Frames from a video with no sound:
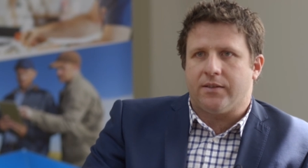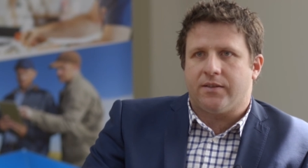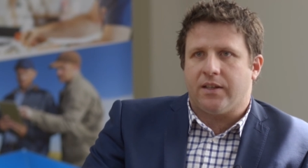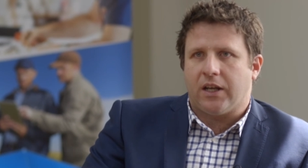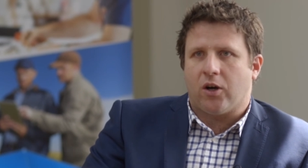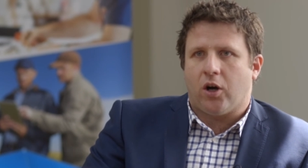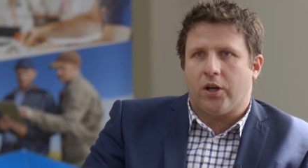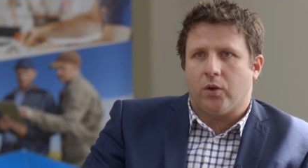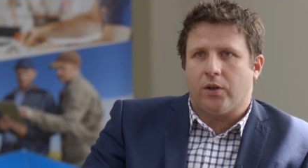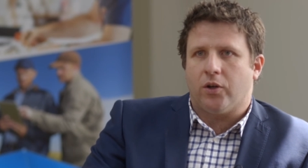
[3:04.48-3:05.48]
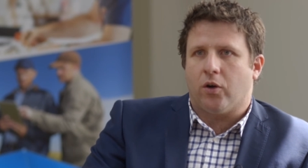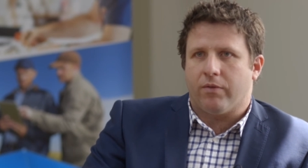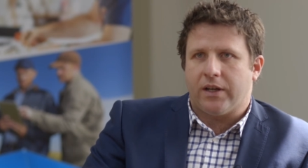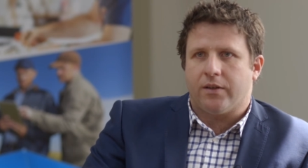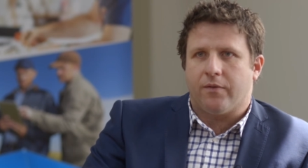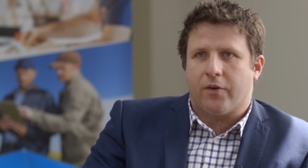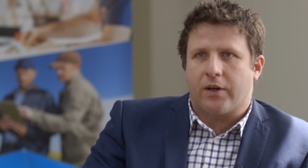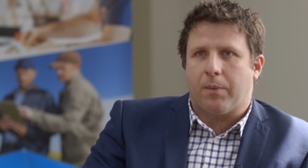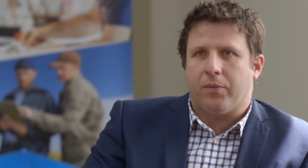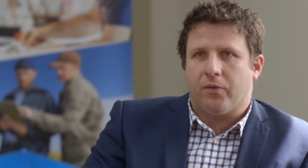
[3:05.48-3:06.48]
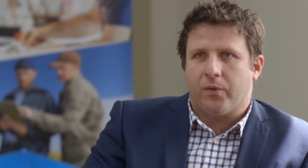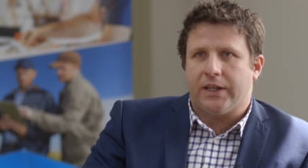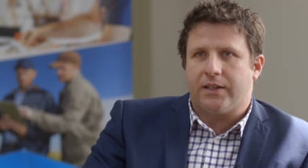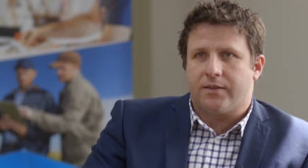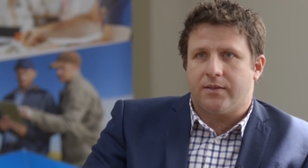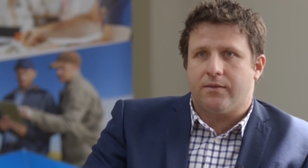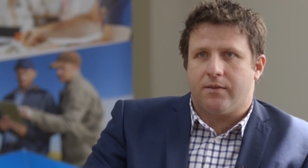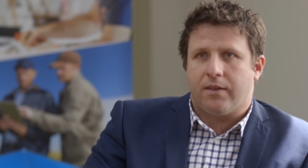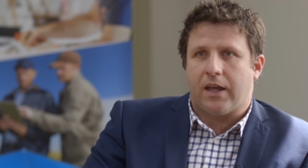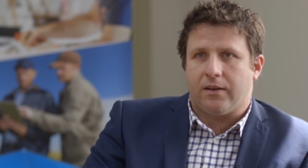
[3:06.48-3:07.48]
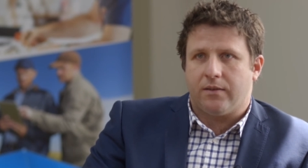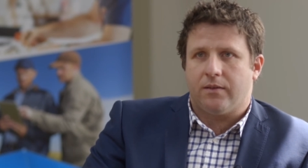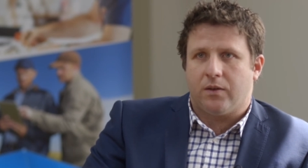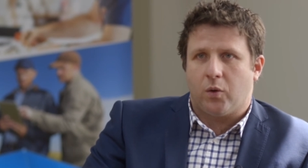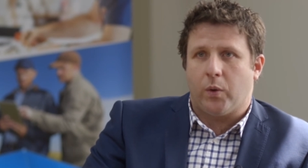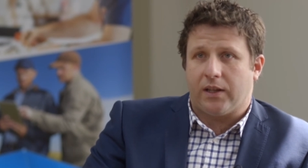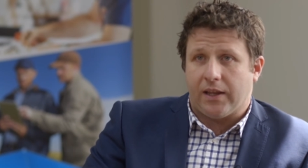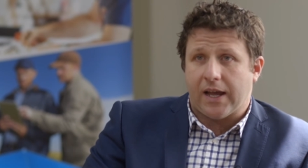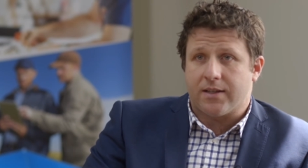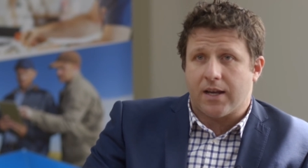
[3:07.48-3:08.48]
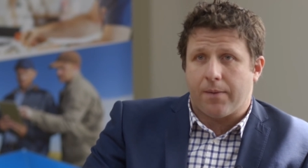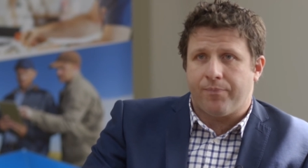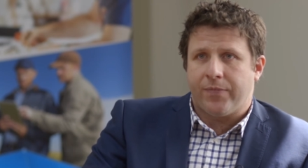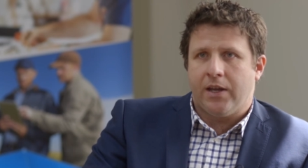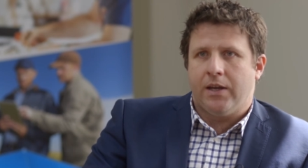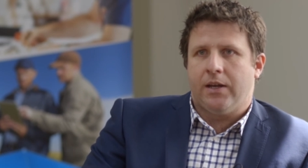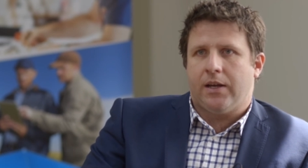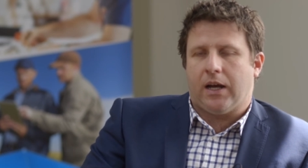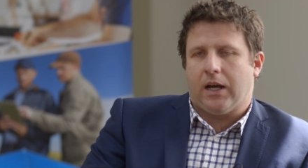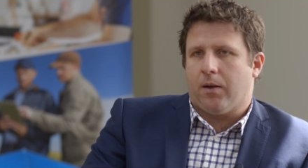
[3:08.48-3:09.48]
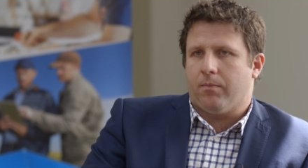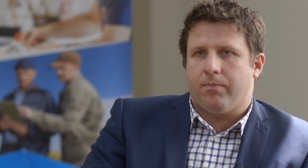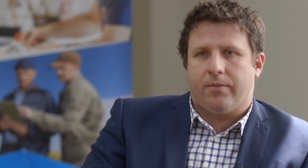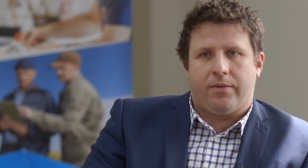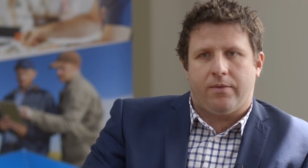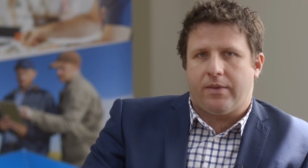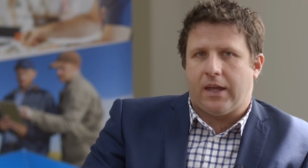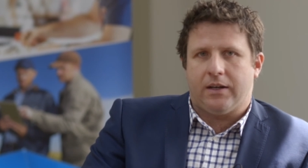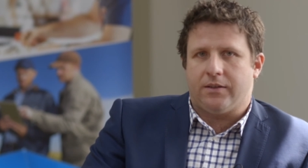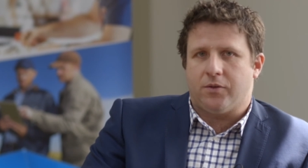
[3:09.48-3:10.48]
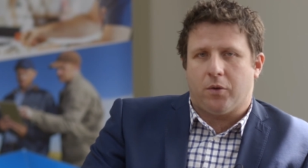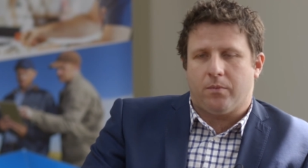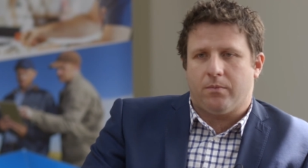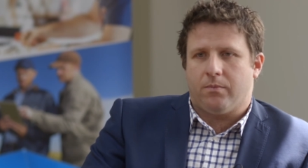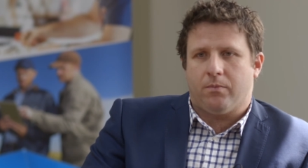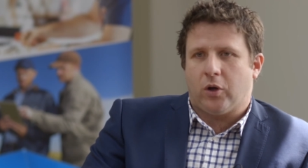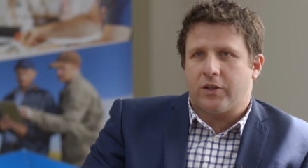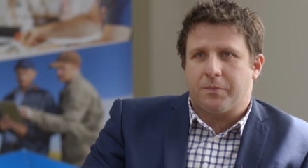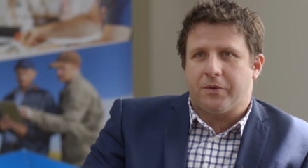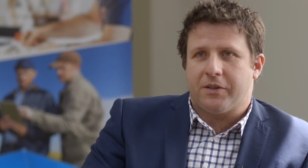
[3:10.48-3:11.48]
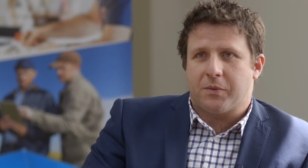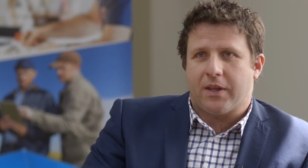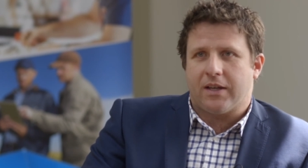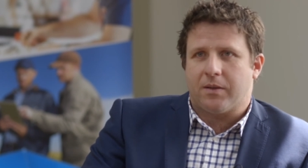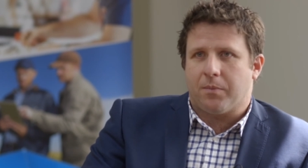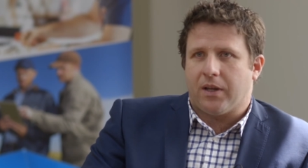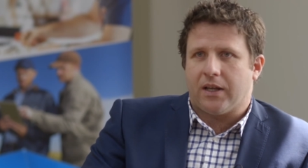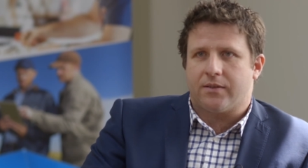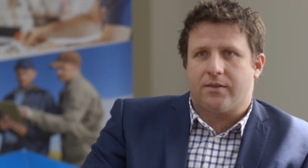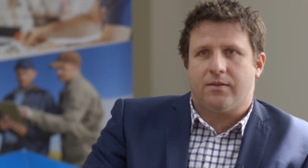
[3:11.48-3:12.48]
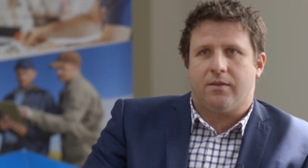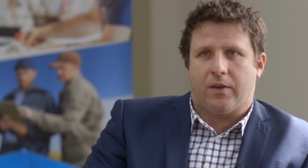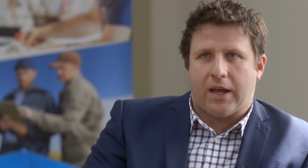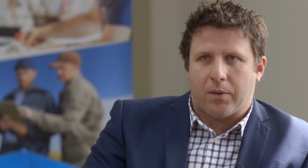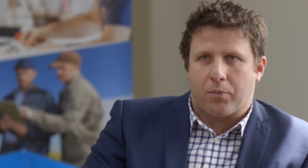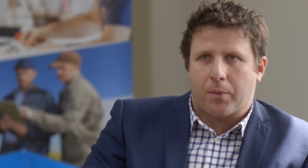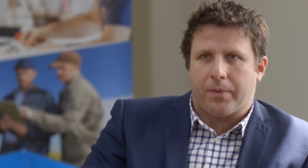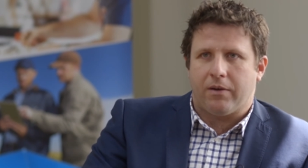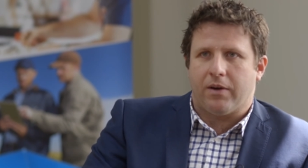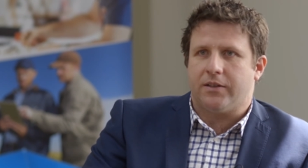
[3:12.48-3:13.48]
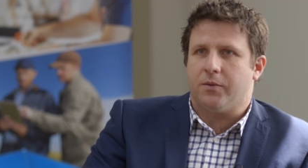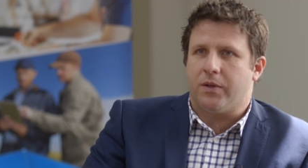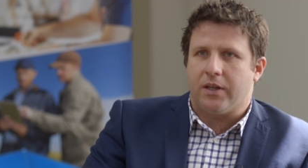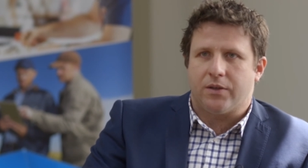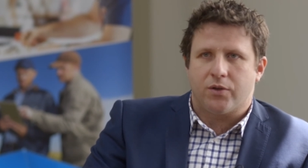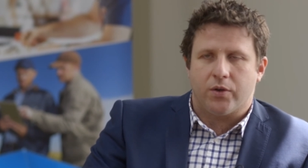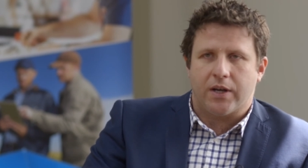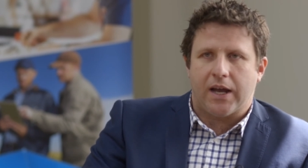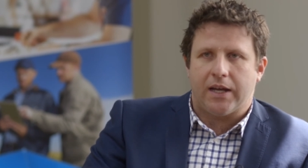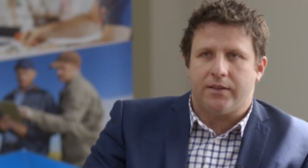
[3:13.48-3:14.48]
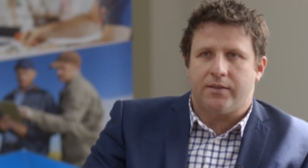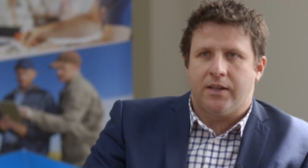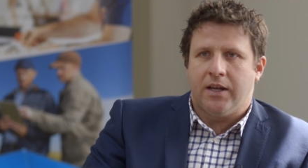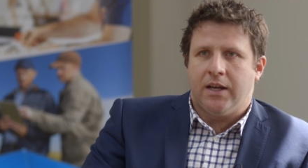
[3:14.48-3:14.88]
is sitting idle and not rented for a couple of weeks, that quickly adds up. That is not my experience with Asset Plus. They had the property rented within 2 days,